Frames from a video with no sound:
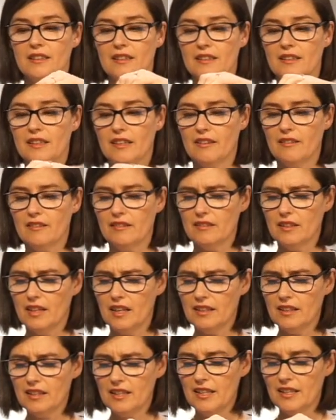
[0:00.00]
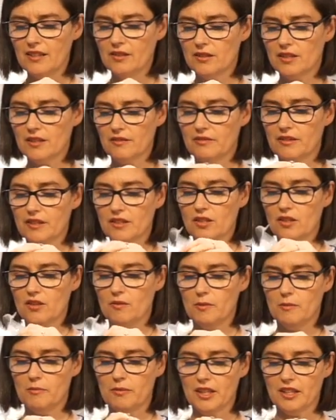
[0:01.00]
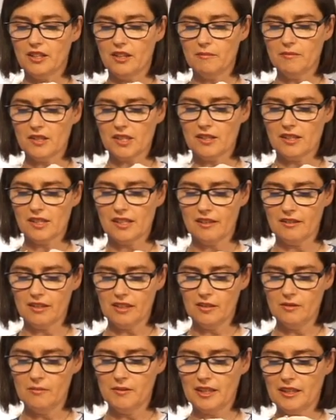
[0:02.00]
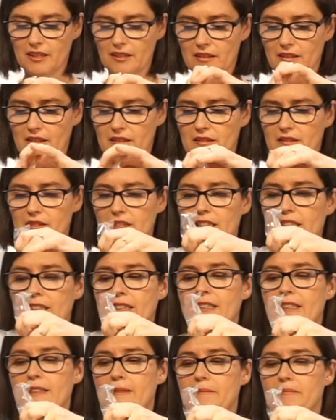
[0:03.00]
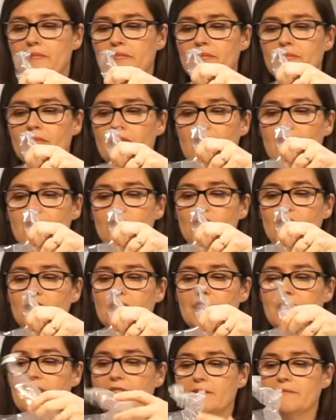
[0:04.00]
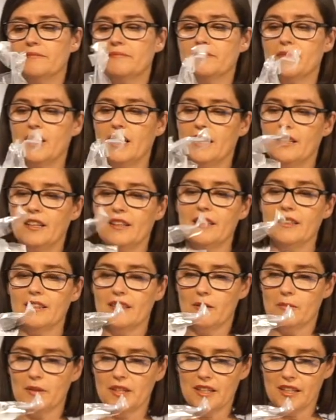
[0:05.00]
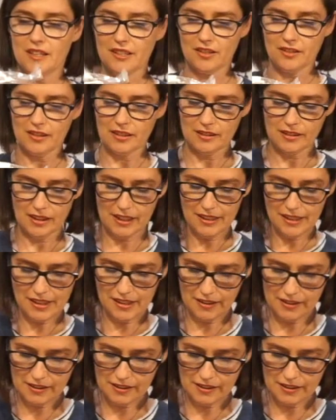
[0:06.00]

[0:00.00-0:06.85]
They're a little different to normal breadcrumbs because they're a little bit chunkier, and I think they'll be nice on this.